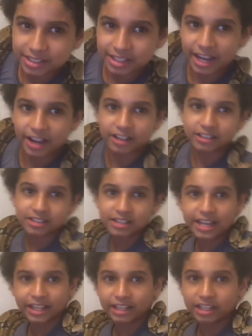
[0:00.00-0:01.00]
scared of
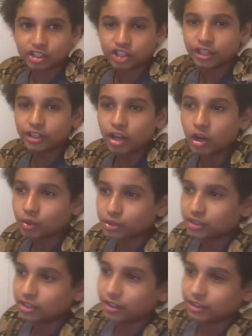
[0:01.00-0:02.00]
Snakey because she
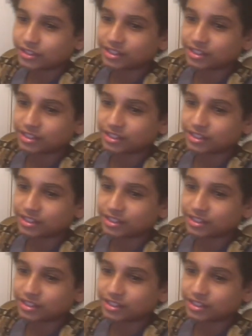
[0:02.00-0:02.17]
knows the